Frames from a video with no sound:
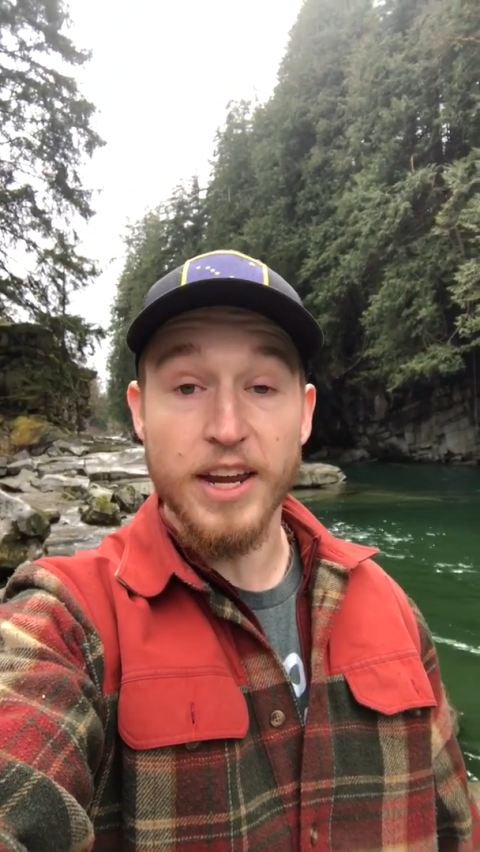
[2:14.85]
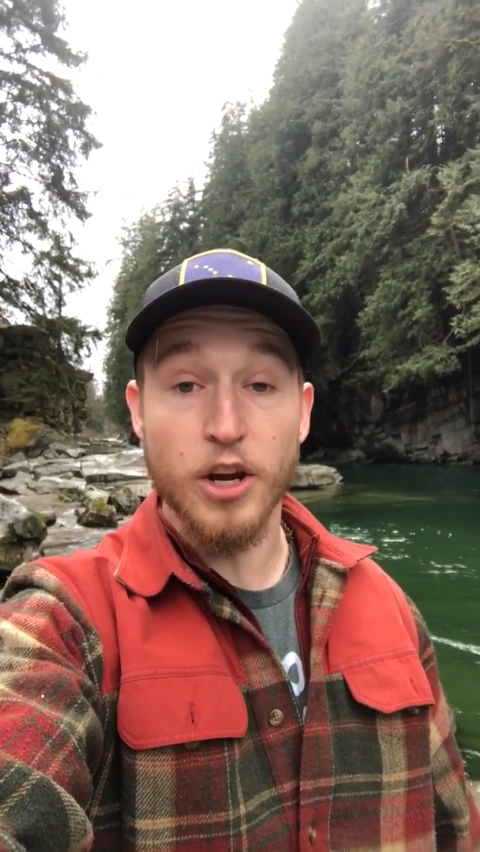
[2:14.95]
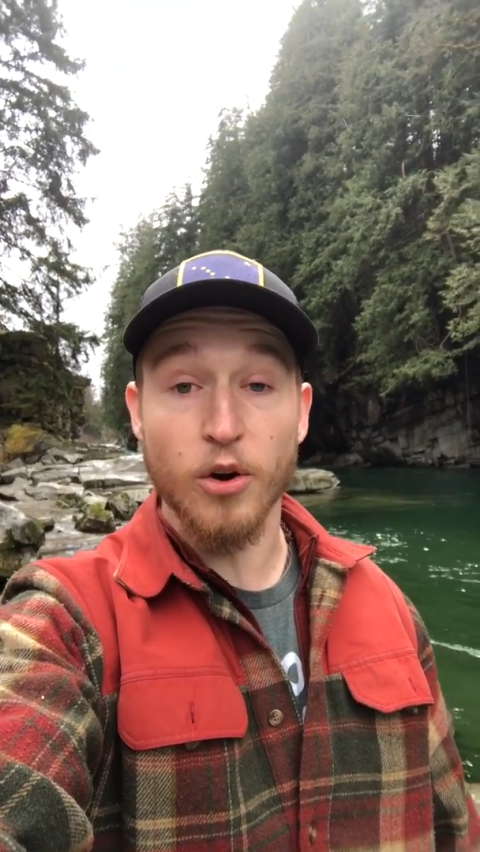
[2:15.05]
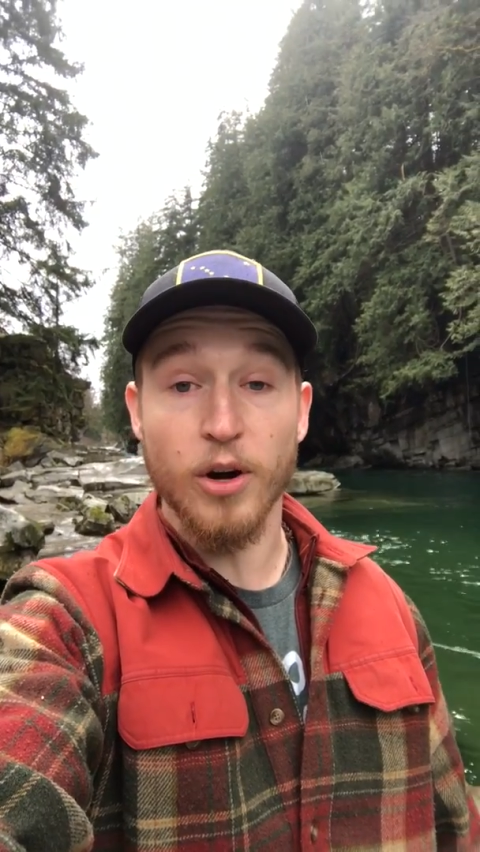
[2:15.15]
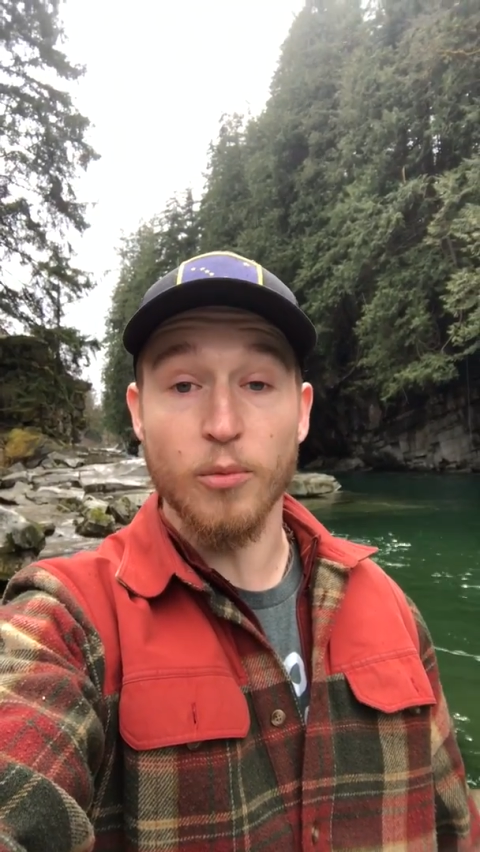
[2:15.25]

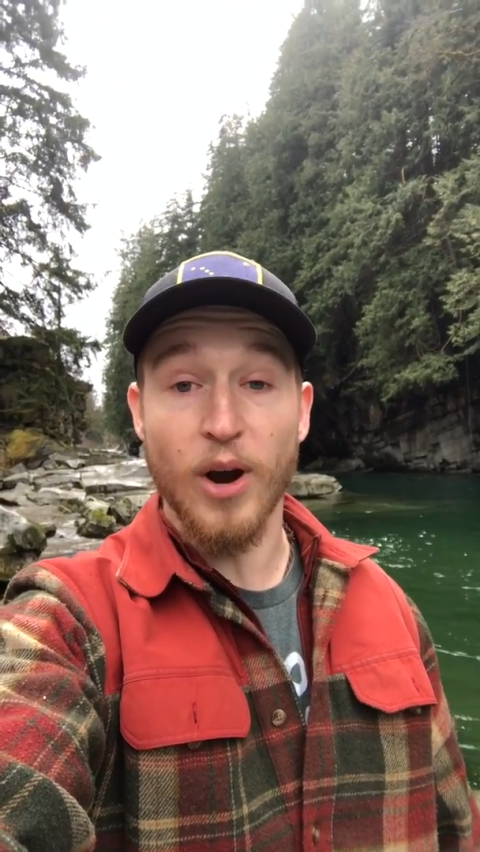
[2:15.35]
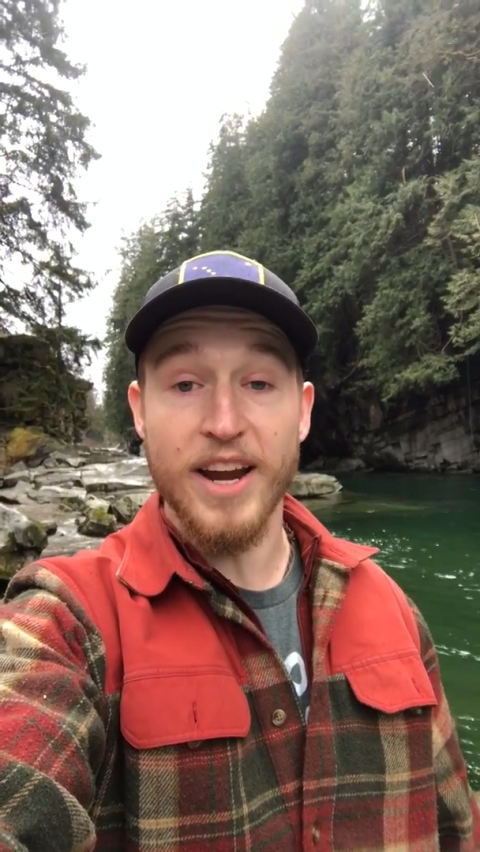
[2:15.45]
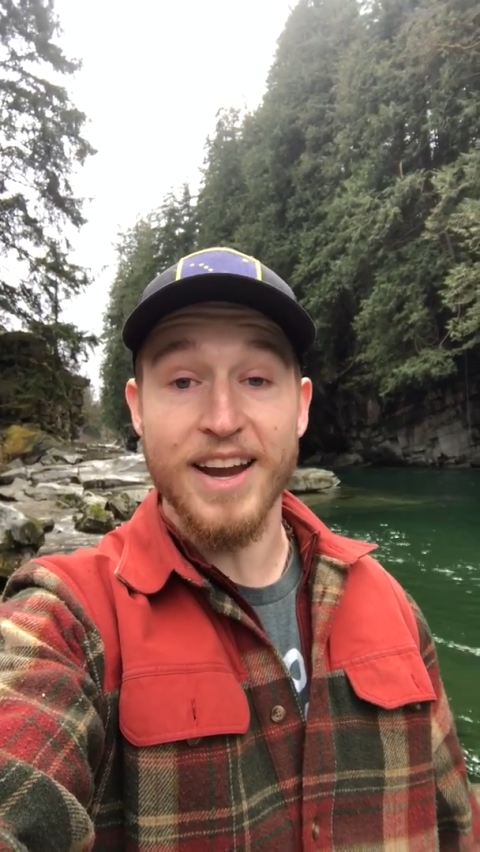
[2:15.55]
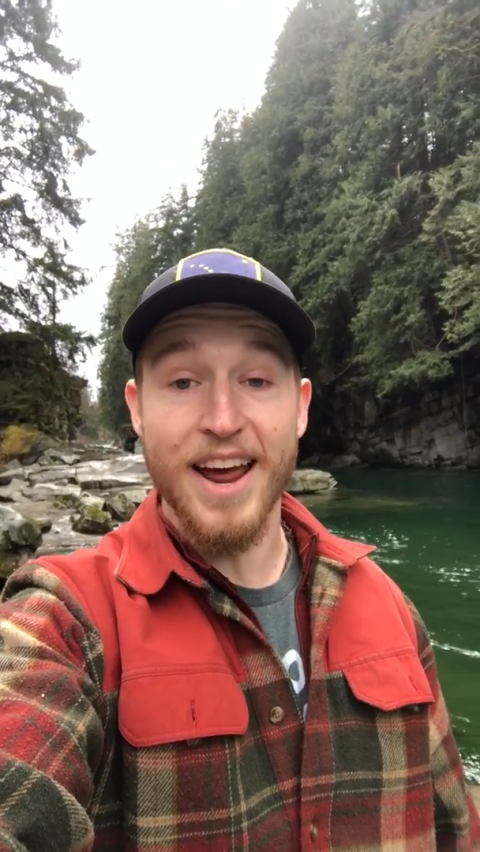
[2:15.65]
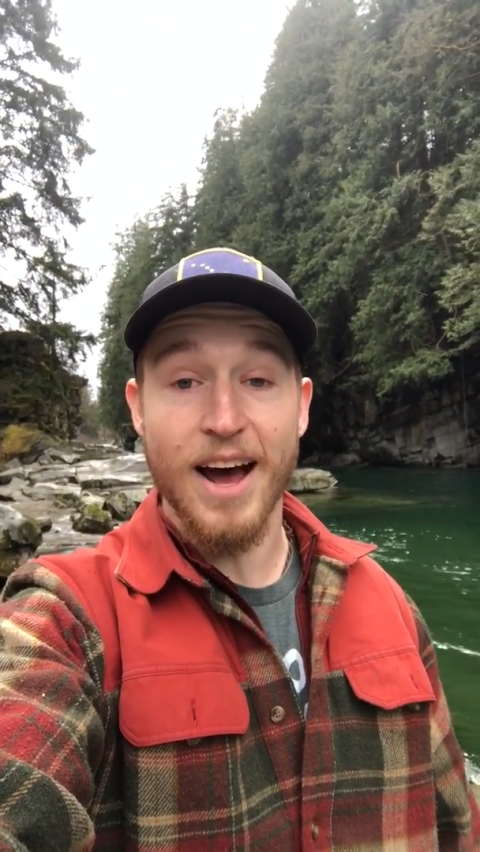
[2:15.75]
here and
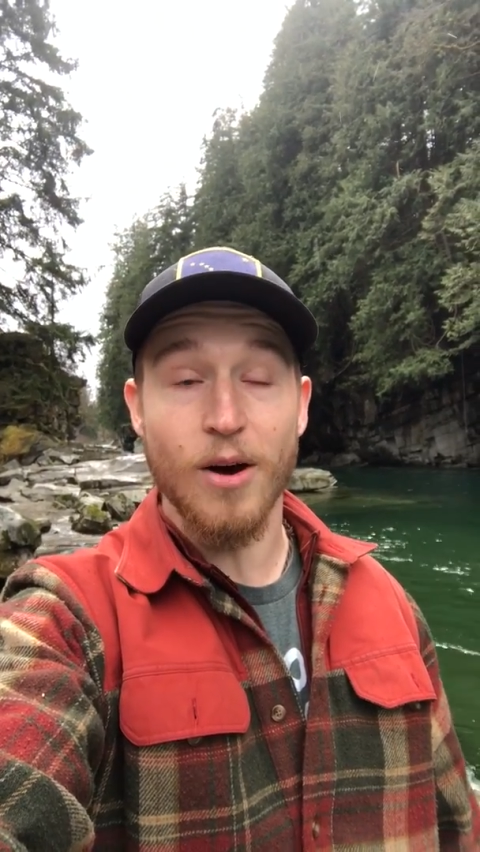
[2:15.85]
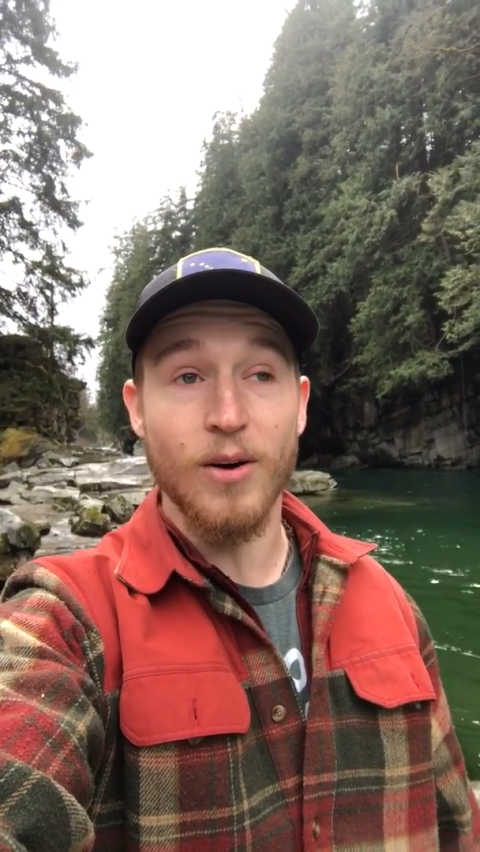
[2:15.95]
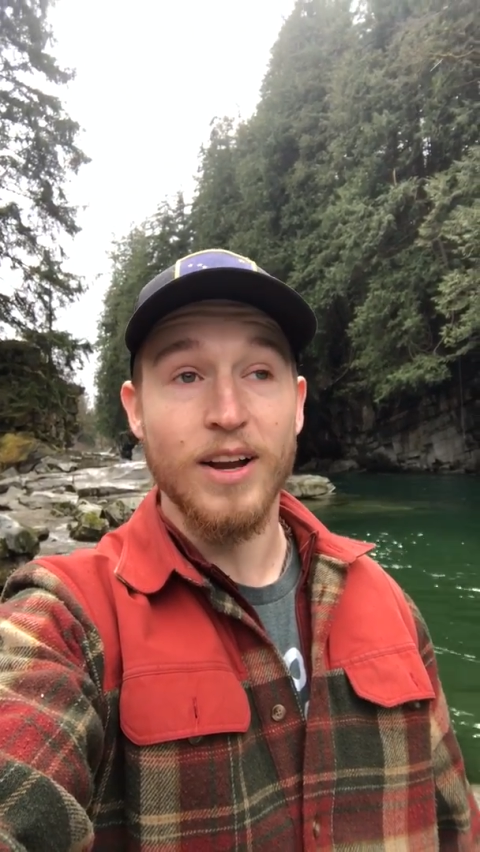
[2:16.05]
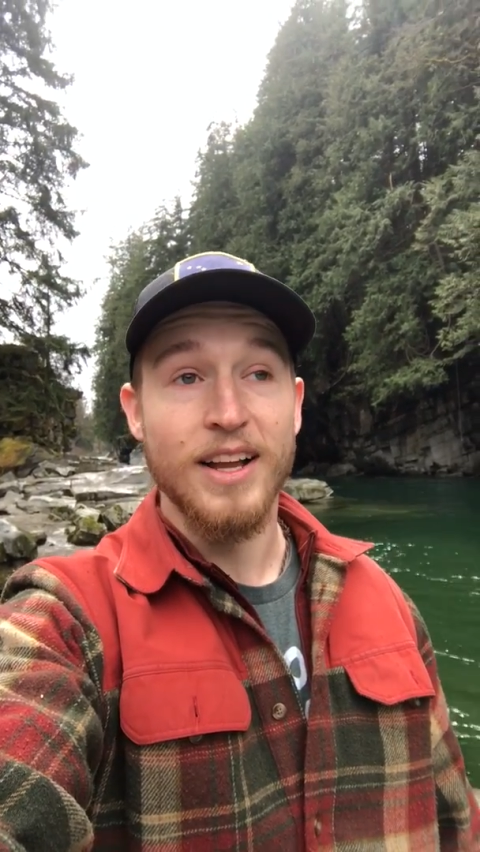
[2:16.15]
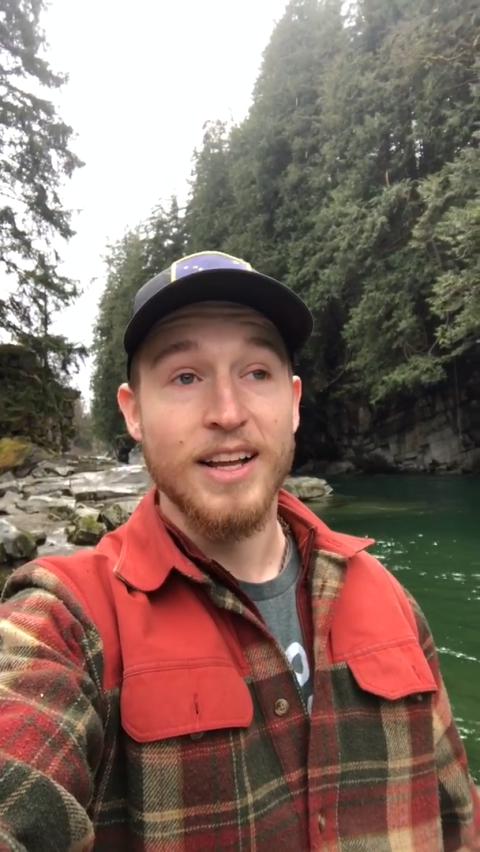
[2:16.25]
right now,